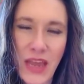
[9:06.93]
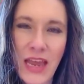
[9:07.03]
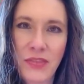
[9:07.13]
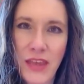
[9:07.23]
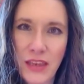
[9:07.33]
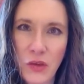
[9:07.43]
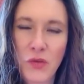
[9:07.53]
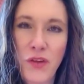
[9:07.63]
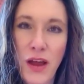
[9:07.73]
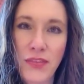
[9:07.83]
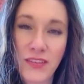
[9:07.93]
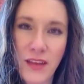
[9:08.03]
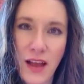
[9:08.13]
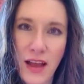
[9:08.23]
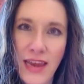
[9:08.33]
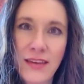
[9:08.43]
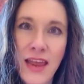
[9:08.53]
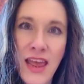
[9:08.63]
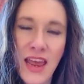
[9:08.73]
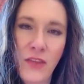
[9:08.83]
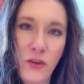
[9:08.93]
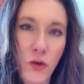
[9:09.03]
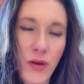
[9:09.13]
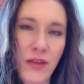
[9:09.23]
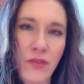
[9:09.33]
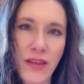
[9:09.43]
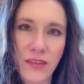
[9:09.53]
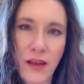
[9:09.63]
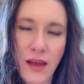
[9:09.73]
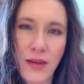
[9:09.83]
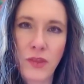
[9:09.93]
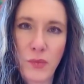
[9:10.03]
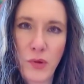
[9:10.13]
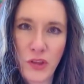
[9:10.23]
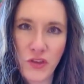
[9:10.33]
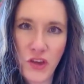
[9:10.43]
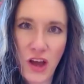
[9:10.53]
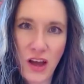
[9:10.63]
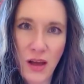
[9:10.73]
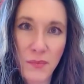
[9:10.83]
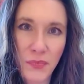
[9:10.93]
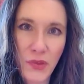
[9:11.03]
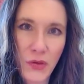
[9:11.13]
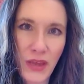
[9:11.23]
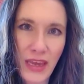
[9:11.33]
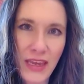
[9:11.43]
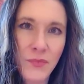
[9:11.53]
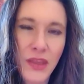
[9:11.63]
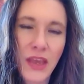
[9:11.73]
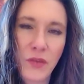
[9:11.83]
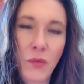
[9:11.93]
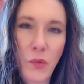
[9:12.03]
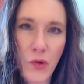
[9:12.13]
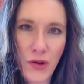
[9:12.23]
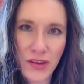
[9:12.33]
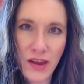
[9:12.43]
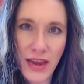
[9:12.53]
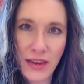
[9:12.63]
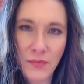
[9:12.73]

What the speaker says: And then you'll find the sign and the degree of that sign for the Punya Saham. Okay. If you were born at night.